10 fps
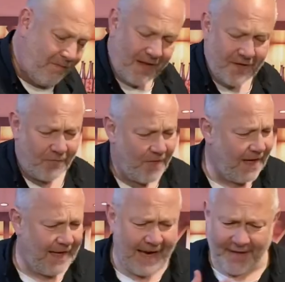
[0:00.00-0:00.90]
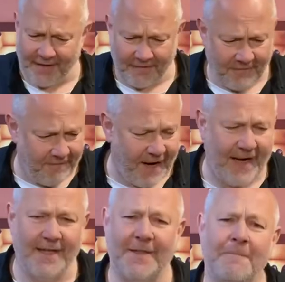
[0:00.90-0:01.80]
It's a really elegant
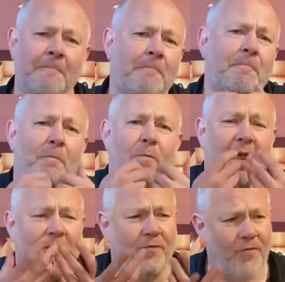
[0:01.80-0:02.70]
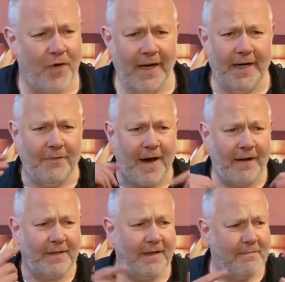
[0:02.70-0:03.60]
fizz. It's really
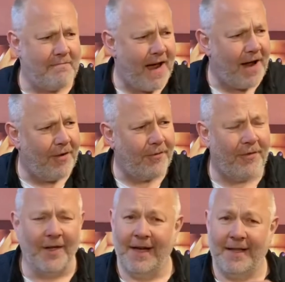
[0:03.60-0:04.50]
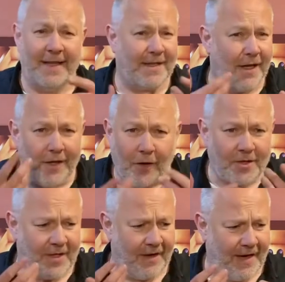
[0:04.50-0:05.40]
round in the mouth. There's a
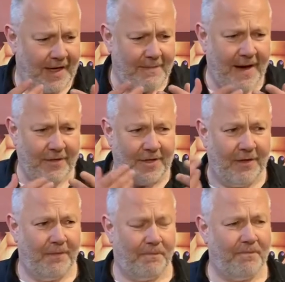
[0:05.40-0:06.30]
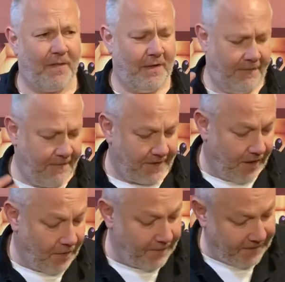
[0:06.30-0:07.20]
lot to like about it. The fizz,
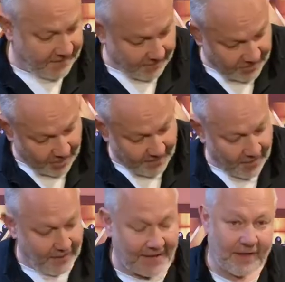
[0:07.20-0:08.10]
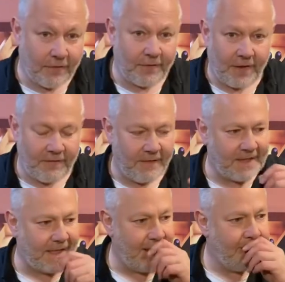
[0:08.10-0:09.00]
I opened this some time ago, it's still very
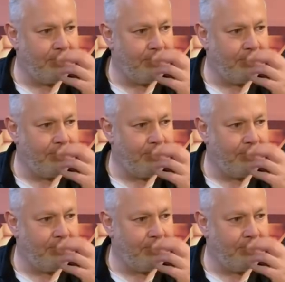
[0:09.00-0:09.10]
fizzy.